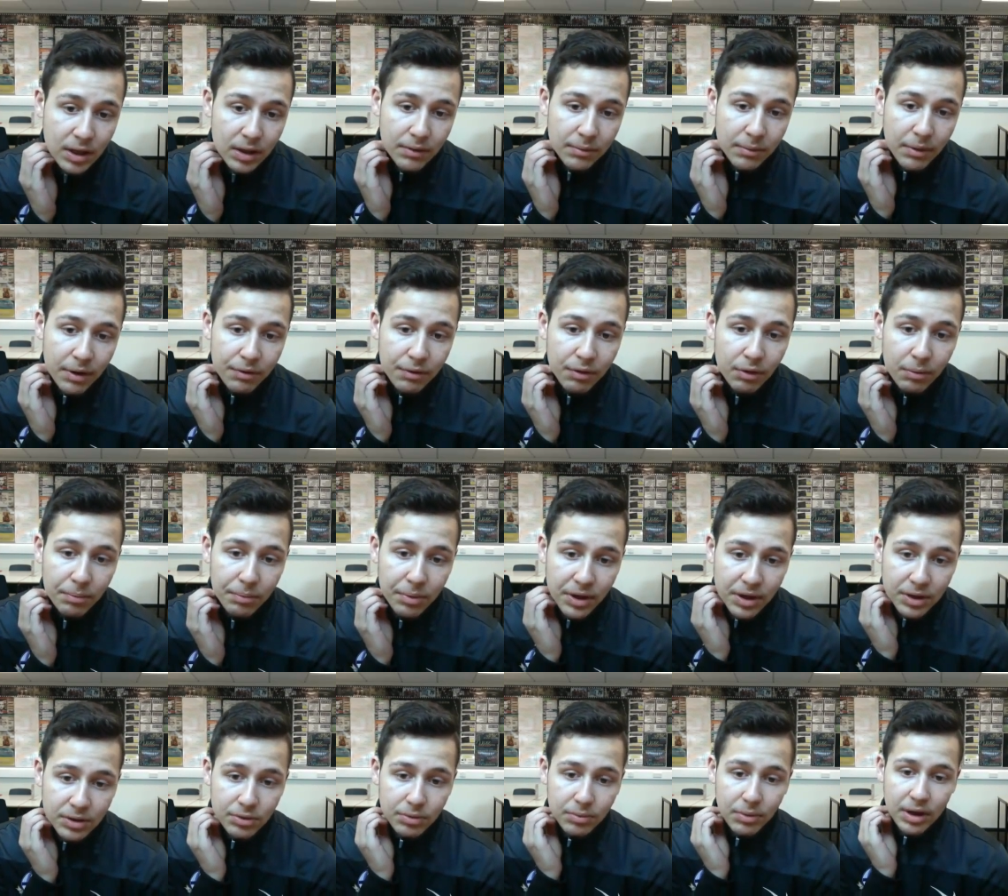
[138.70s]
my front
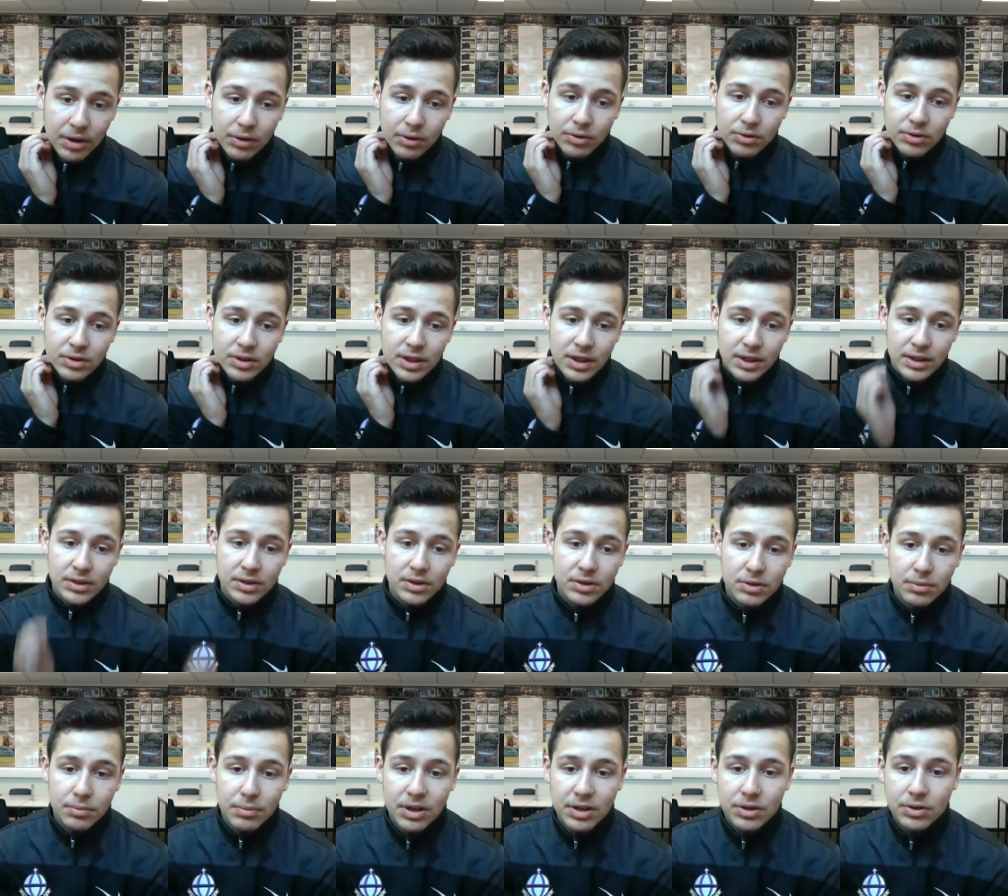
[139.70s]
page, or my content
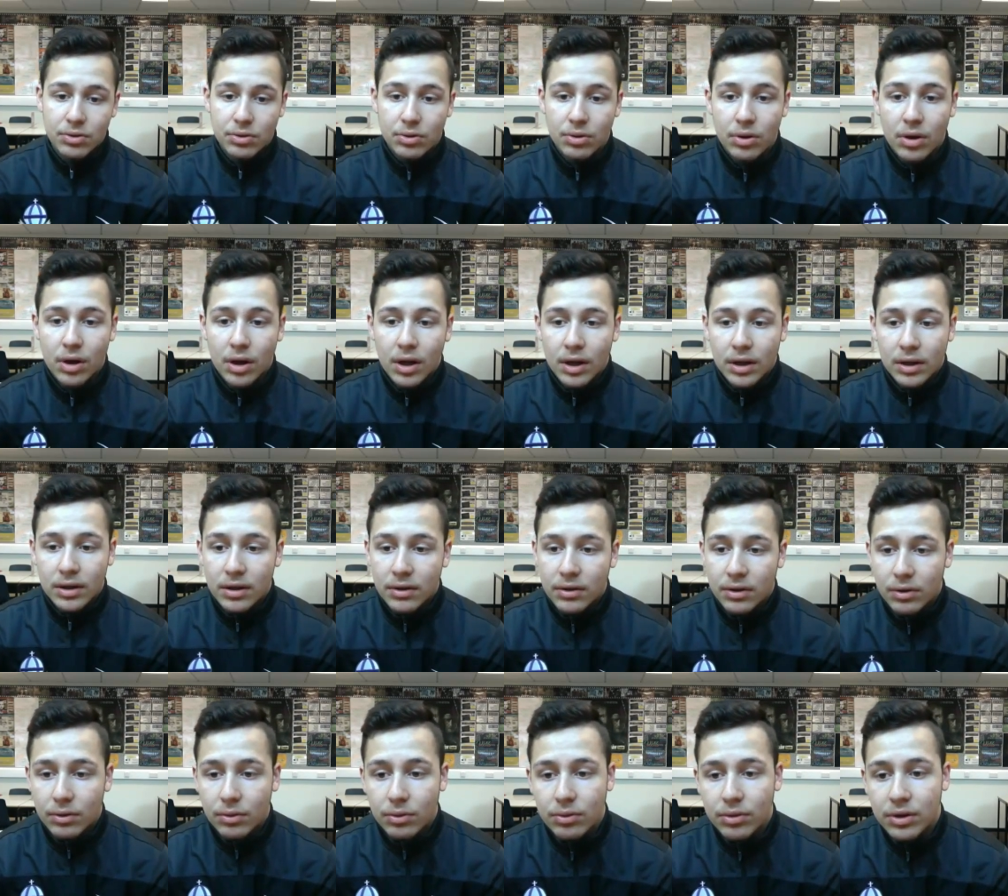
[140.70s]
to make sure
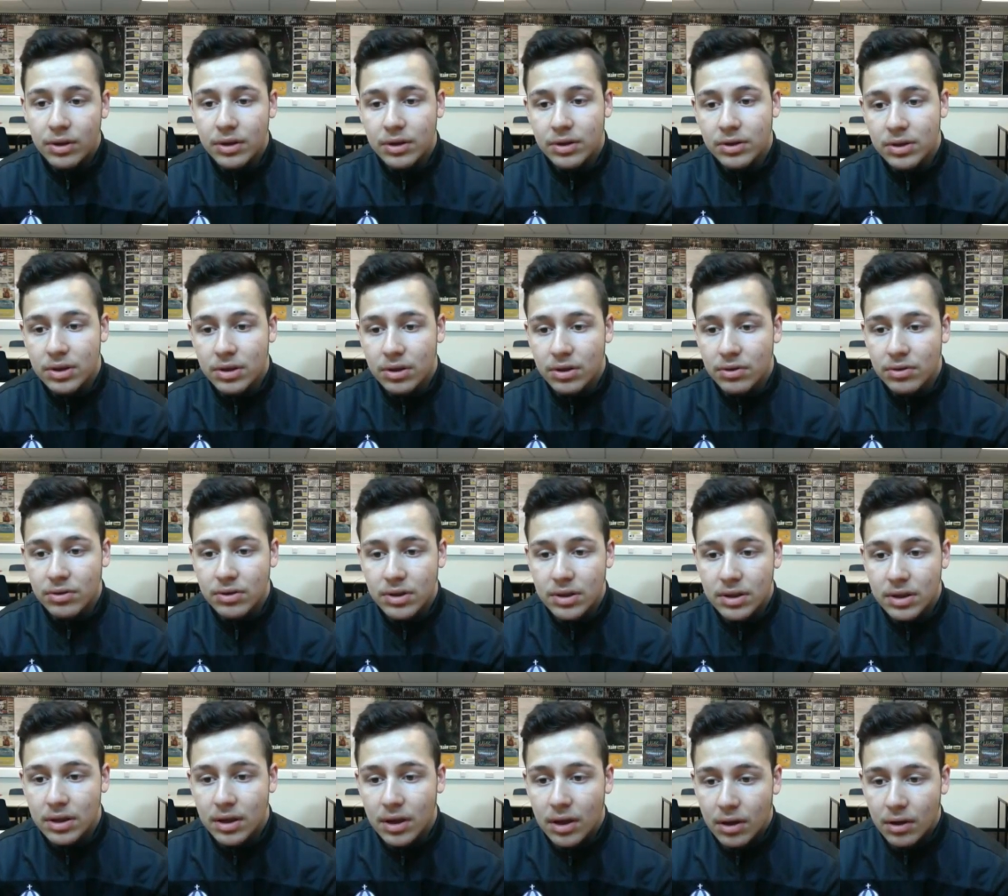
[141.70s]
the audience
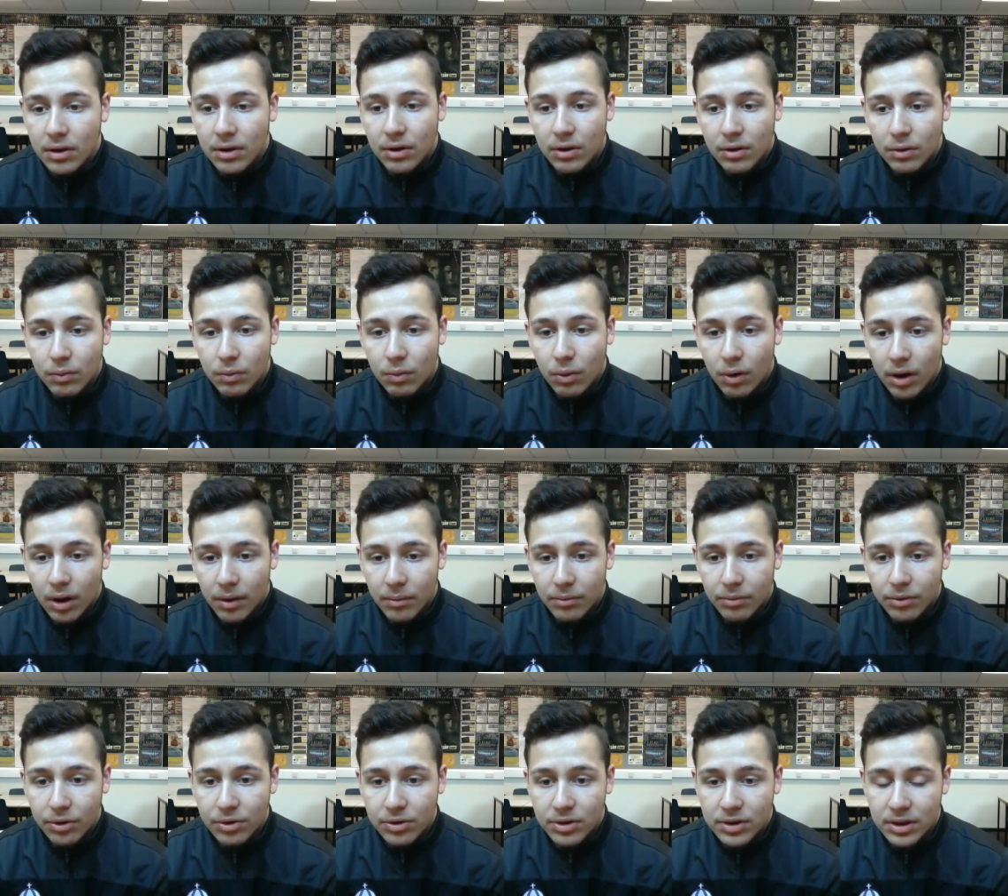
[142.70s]
knows what I'm
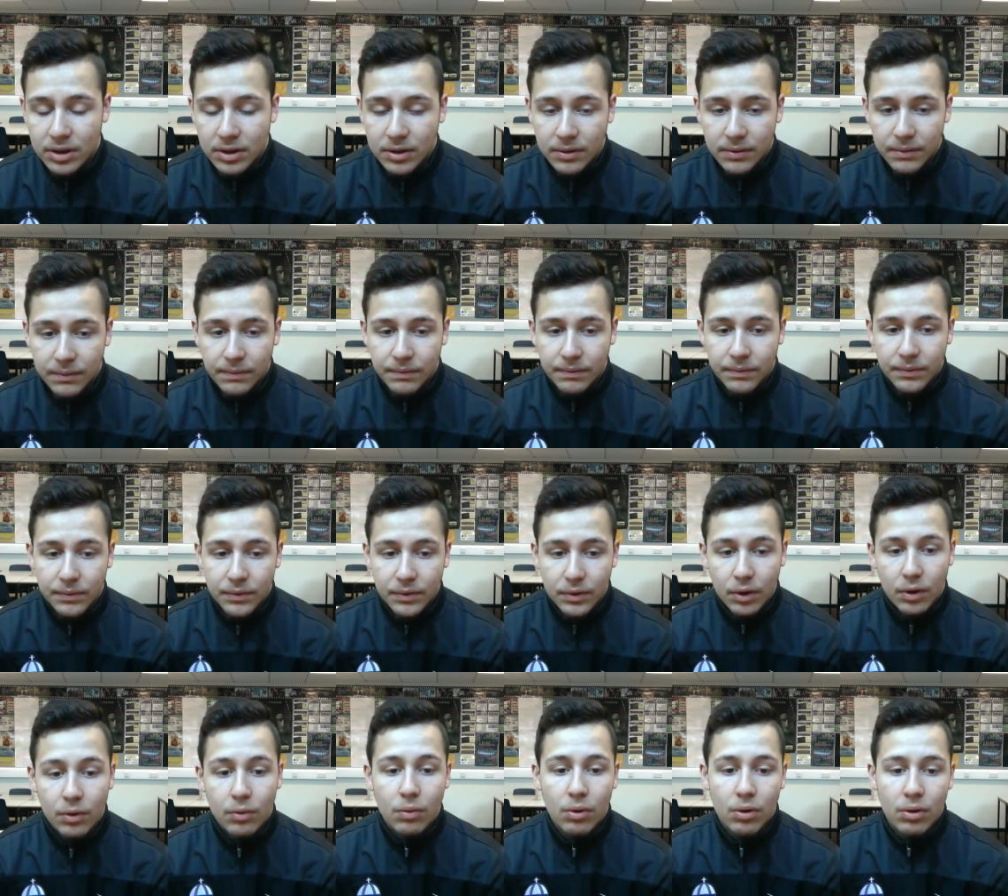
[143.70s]
using,
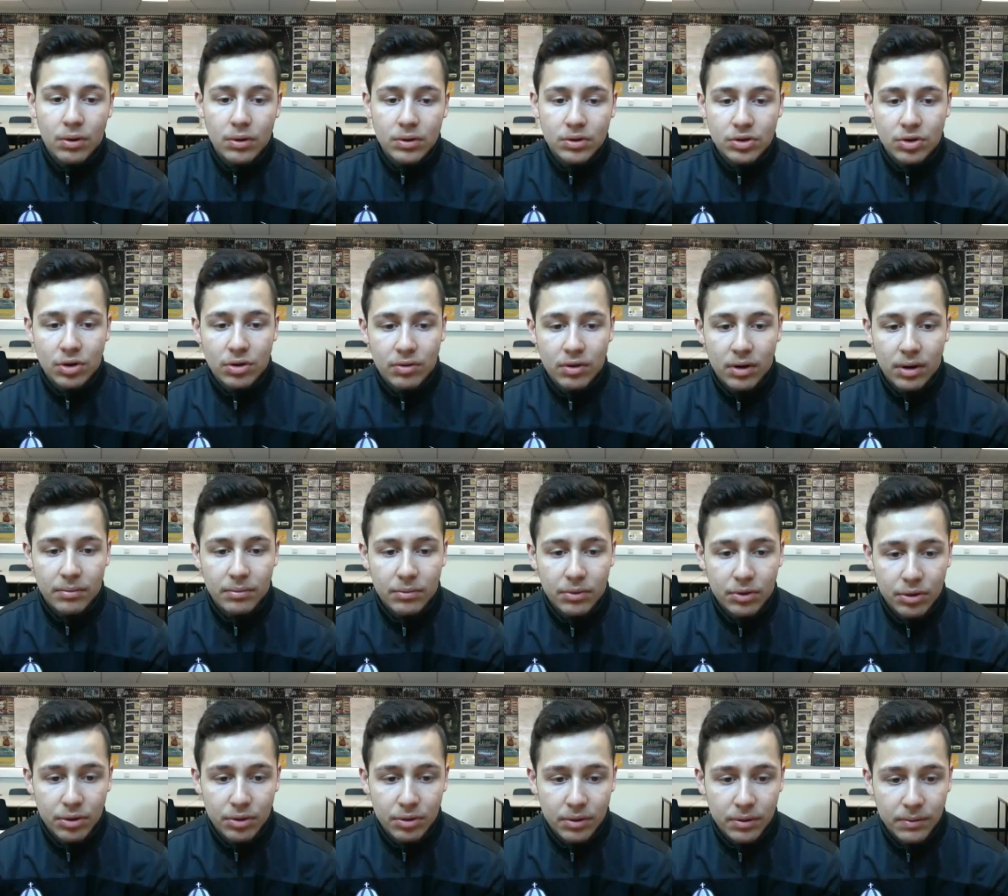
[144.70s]
what genre I'm
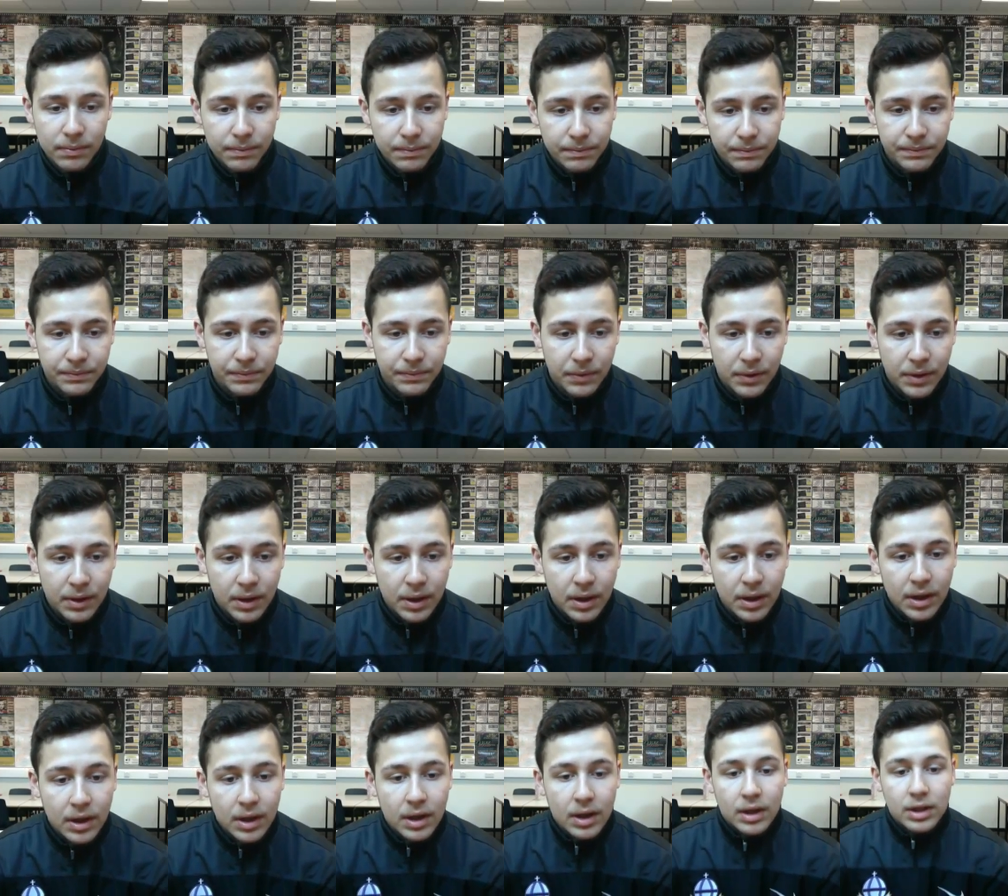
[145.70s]
doing.
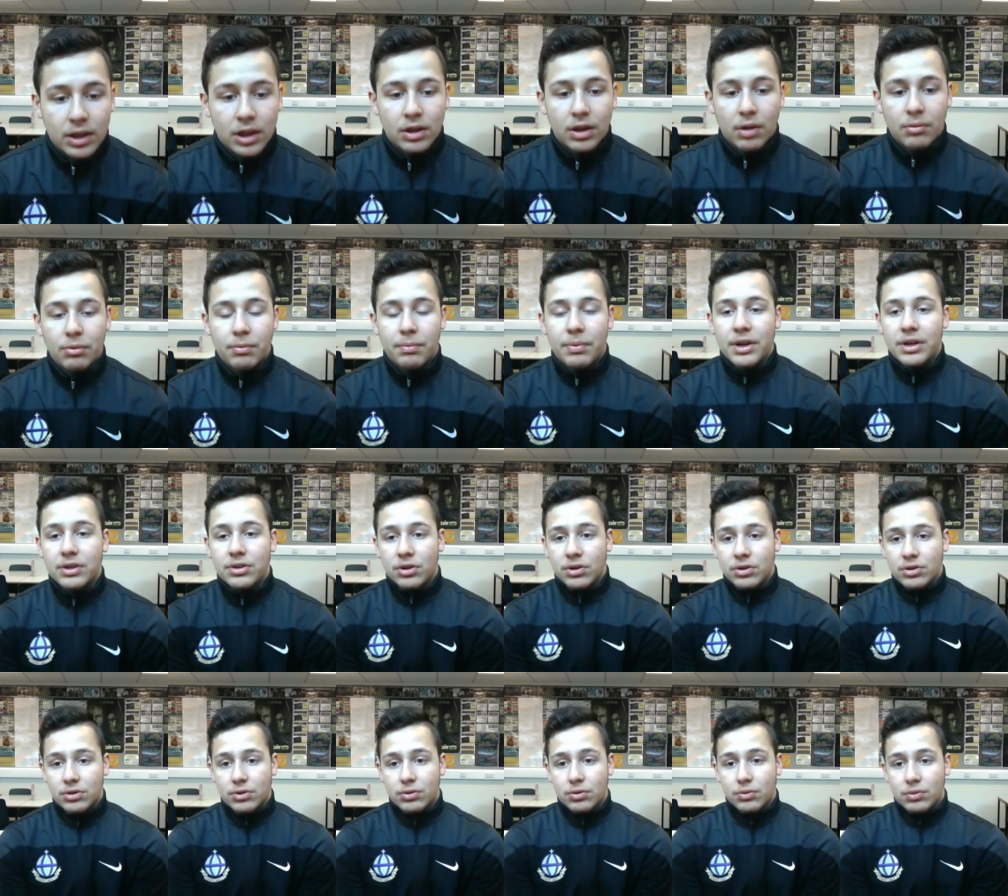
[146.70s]
The double page
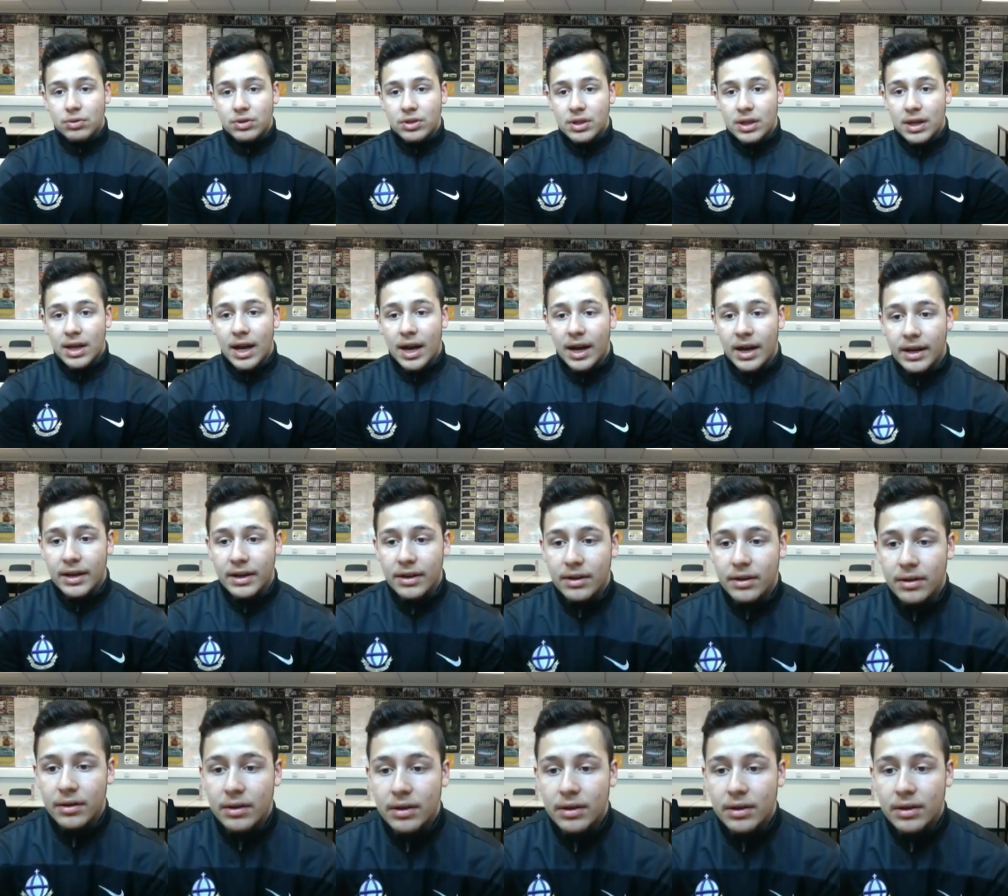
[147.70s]
article was a guide